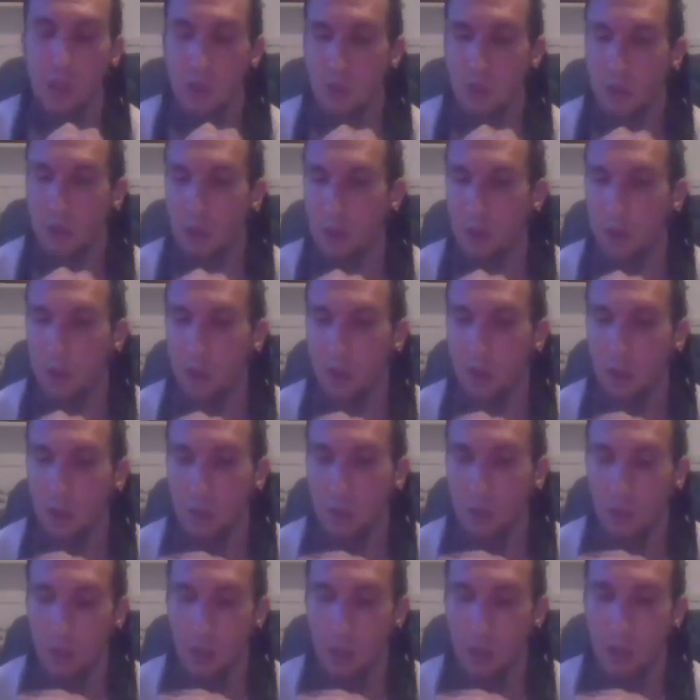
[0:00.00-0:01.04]
uh,
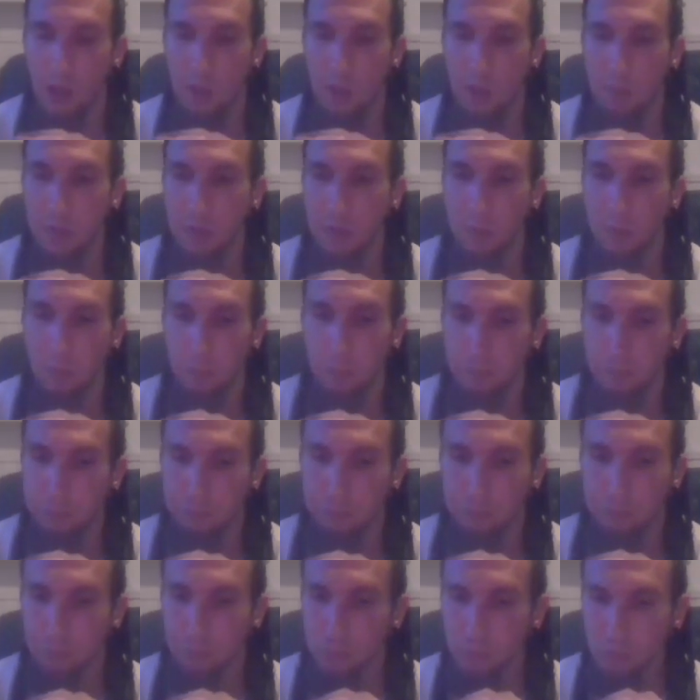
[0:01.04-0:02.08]
I, I, mean
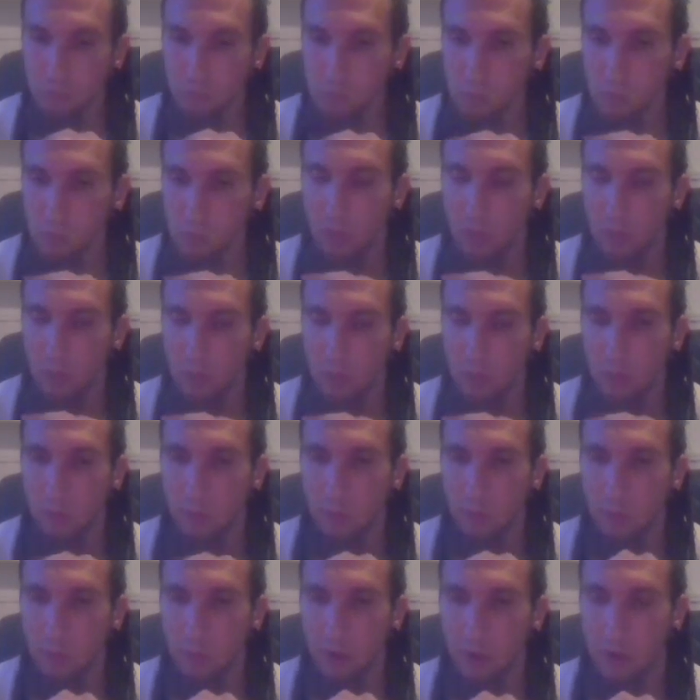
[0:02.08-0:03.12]

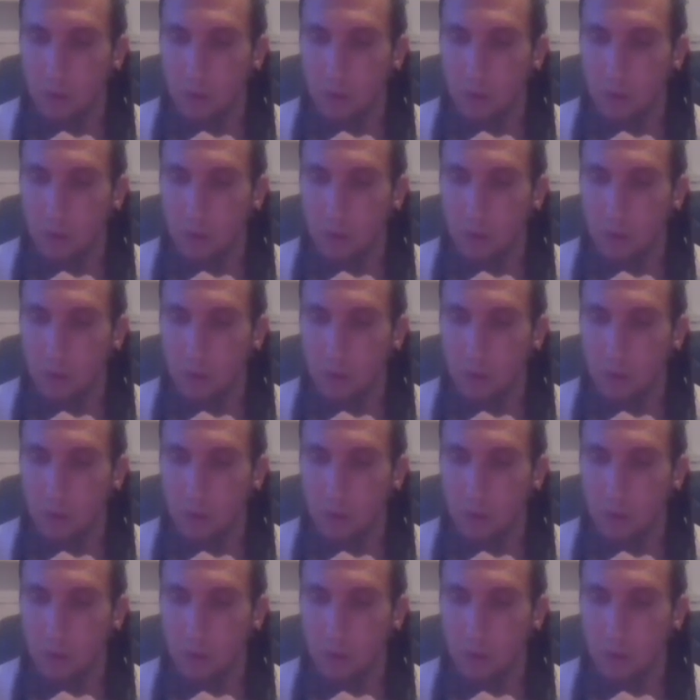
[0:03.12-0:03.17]
there